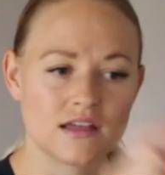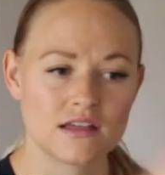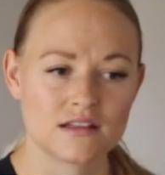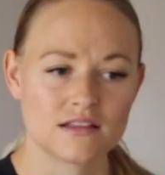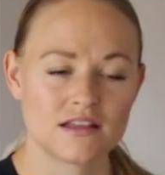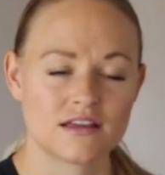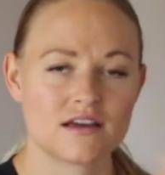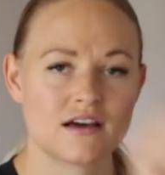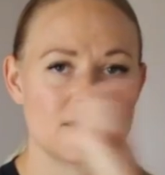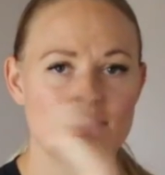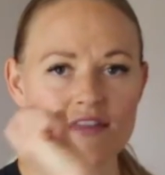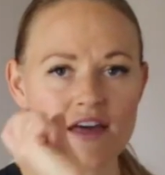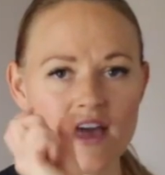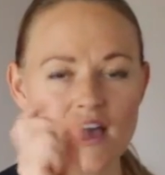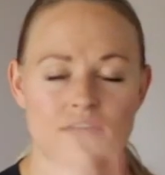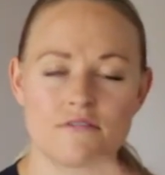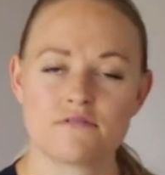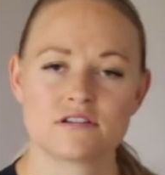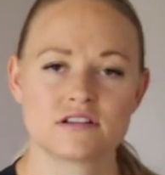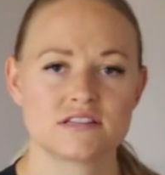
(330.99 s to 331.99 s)
click on
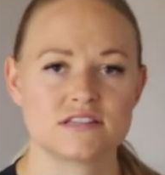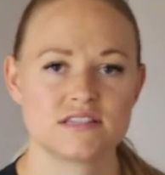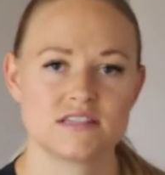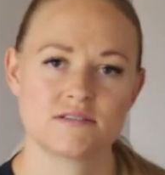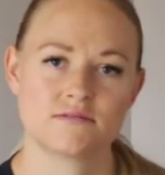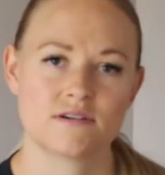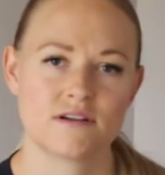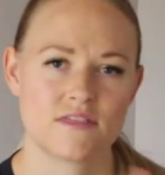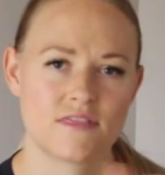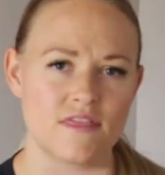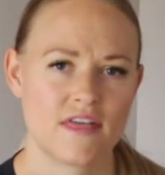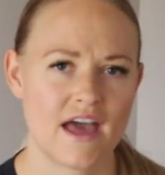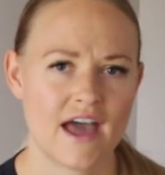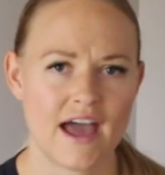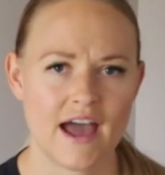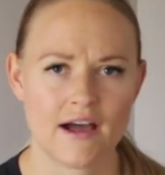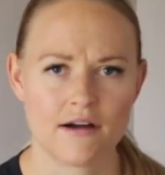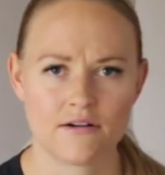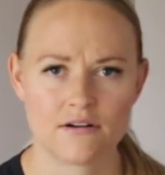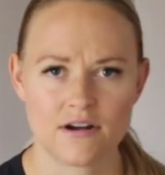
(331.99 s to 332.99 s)
that, I want to see what that
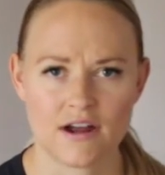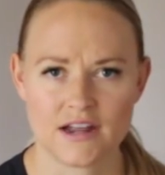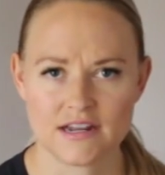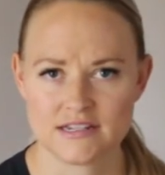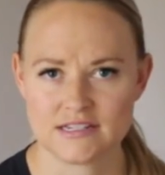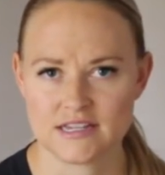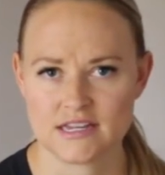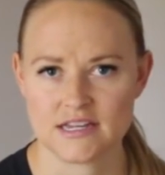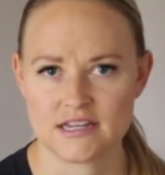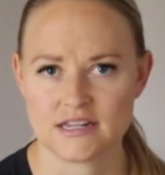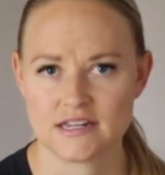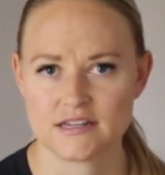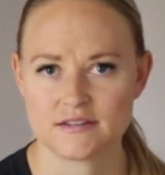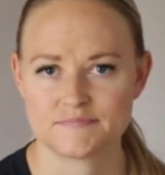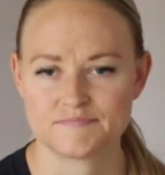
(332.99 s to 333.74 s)
hour I did.